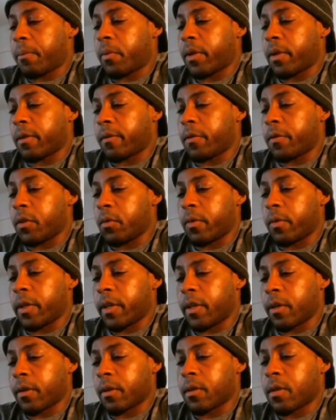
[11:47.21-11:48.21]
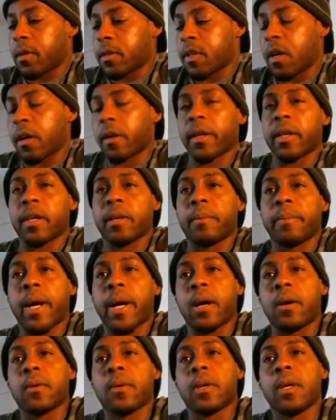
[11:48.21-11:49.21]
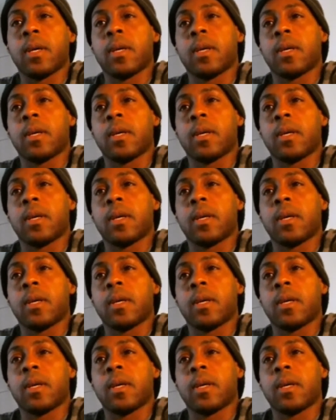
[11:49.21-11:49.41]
point of view when you're talking about